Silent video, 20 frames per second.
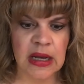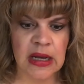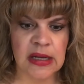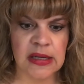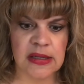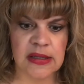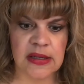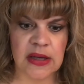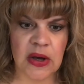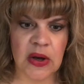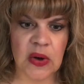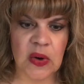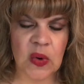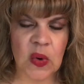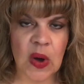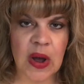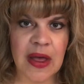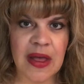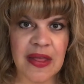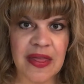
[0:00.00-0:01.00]

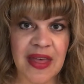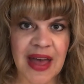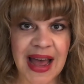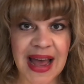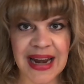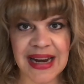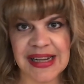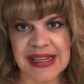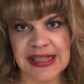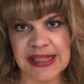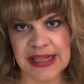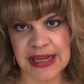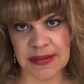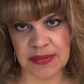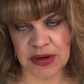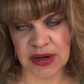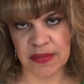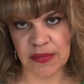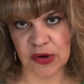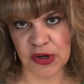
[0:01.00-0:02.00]
So that is
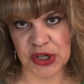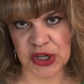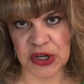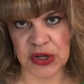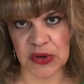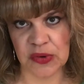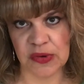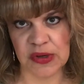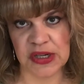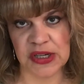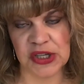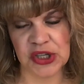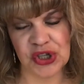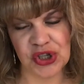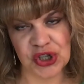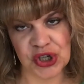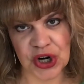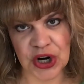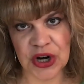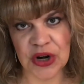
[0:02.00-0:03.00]
tip number 2, to
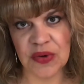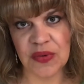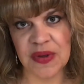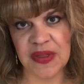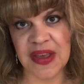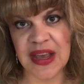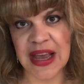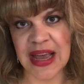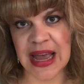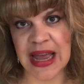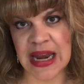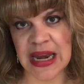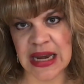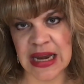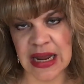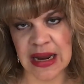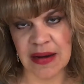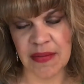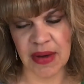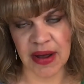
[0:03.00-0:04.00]
start with the
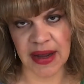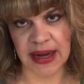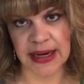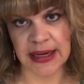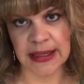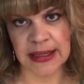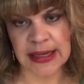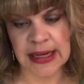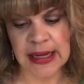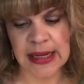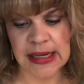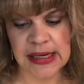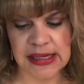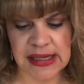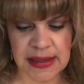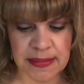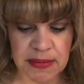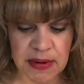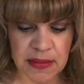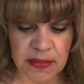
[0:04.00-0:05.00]
end in mind.
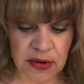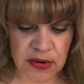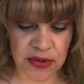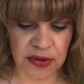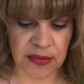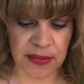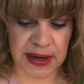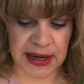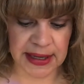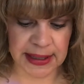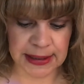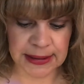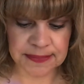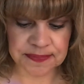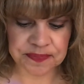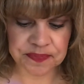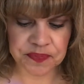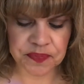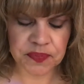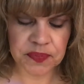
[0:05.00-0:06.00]
Tip number 3
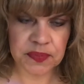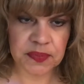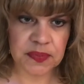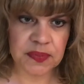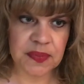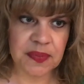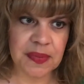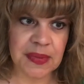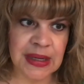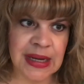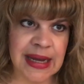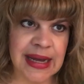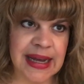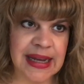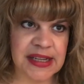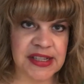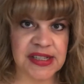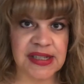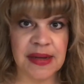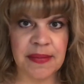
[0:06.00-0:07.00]

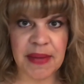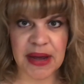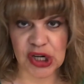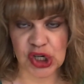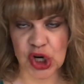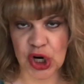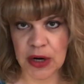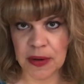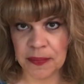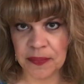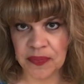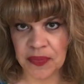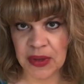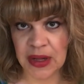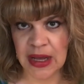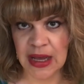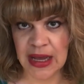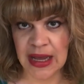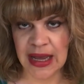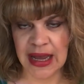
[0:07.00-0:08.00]
is to measure.
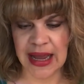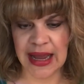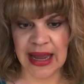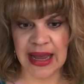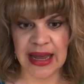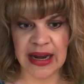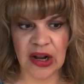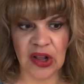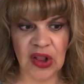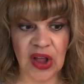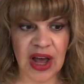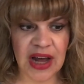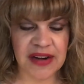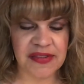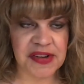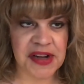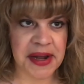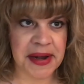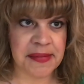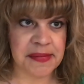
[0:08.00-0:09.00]
And a lot
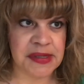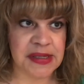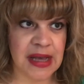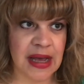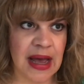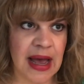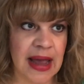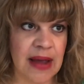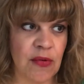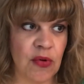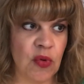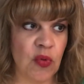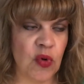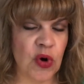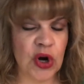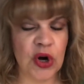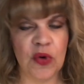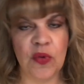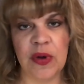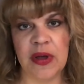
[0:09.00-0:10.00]
of times I will
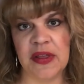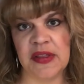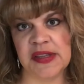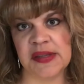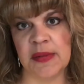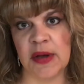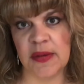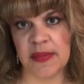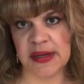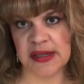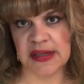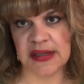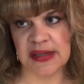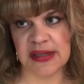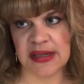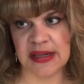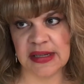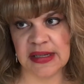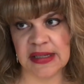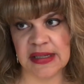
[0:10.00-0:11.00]
work with small
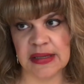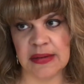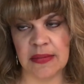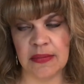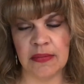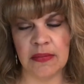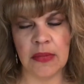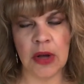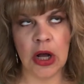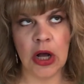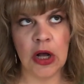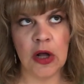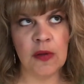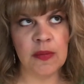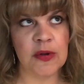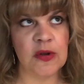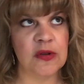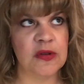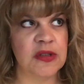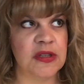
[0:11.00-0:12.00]
businesses,
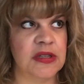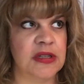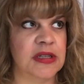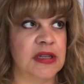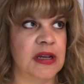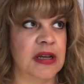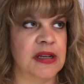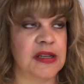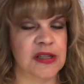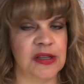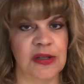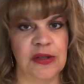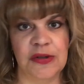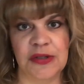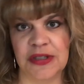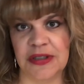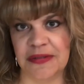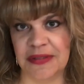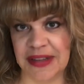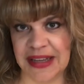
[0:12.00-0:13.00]
almost
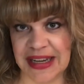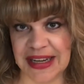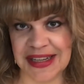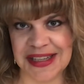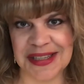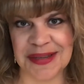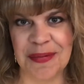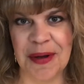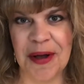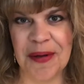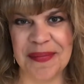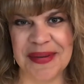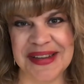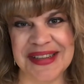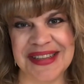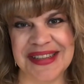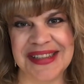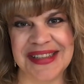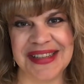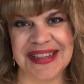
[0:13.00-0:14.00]
exclusively small
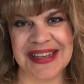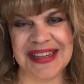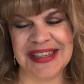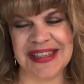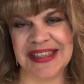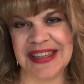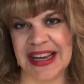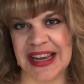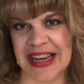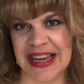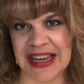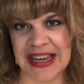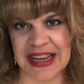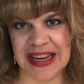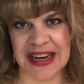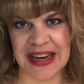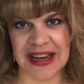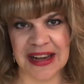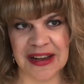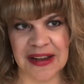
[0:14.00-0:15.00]
businesses
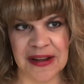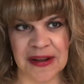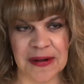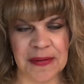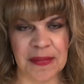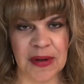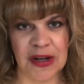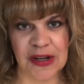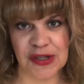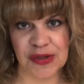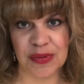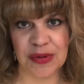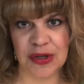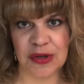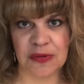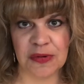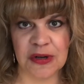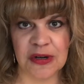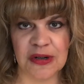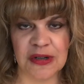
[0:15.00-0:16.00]
and
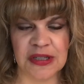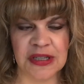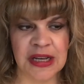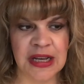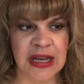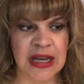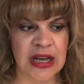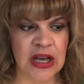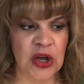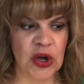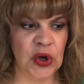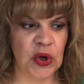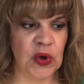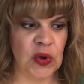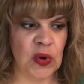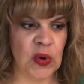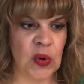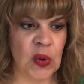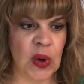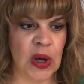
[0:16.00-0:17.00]
entrepreneurs
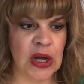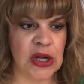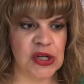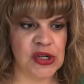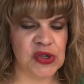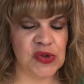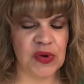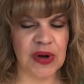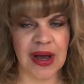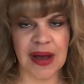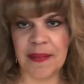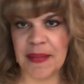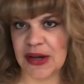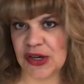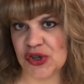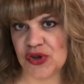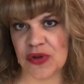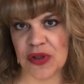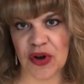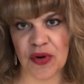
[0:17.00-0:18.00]
who do not
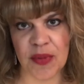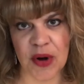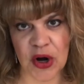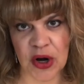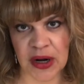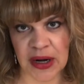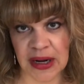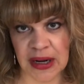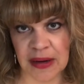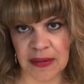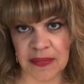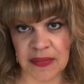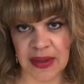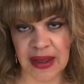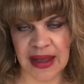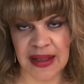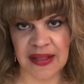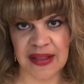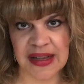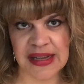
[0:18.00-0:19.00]
measure their marketing.
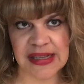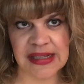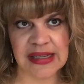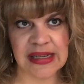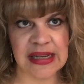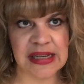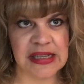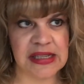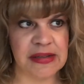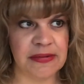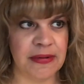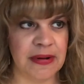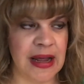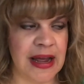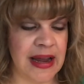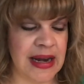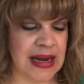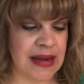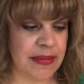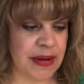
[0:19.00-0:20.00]
And this is
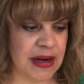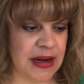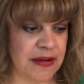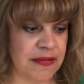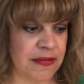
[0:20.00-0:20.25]
anybody